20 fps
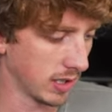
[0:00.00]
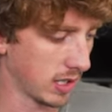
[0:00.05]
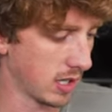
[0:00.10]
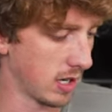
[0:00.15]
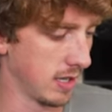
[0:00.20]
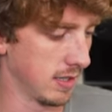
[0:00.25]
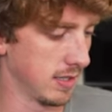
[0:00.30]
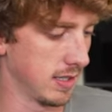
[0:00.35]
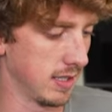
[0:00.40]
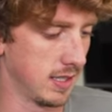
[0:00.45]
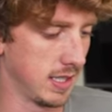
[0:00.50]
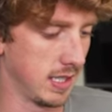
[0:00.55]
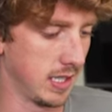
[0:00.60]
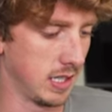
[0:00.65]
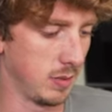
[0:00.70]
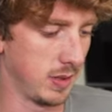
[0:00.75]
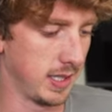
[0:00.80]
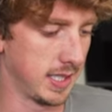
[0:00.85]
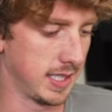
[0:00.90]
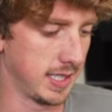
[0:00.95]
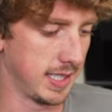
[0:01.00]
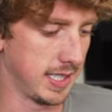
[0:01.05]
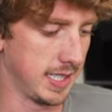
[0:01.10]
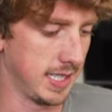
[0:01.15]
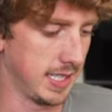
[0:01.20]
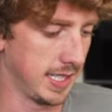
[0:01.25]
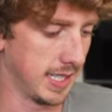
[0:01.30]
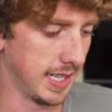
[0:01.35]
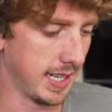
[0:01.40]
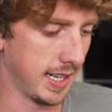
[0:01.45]
at the content here, we
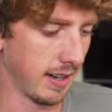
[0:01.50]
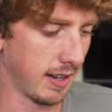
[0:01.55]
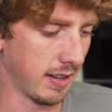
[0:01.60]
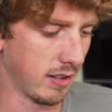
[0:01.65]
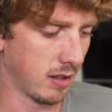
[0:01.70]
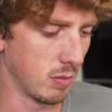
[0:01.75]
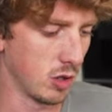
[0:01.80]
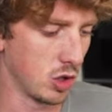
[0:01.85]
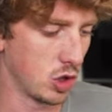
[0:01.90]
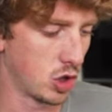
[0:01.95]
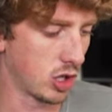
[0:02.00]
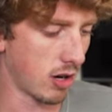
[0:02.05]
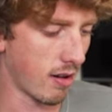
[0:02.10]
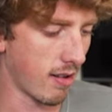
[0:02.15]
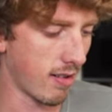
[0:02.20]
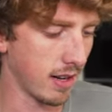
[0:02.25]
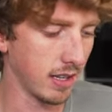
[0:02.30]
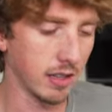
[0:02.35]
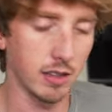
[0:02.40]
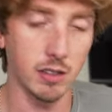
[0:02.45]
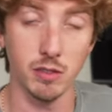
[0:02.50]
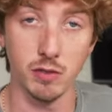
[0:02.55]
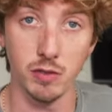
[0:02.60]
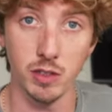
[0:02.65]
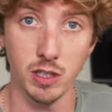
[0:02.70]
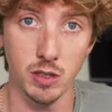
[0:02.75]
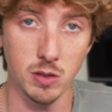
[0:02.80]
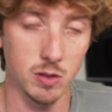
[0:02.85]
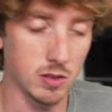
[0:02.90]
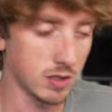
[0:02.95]
see that the majority of the
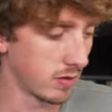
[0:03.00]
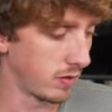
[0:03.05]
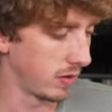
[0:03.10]
views,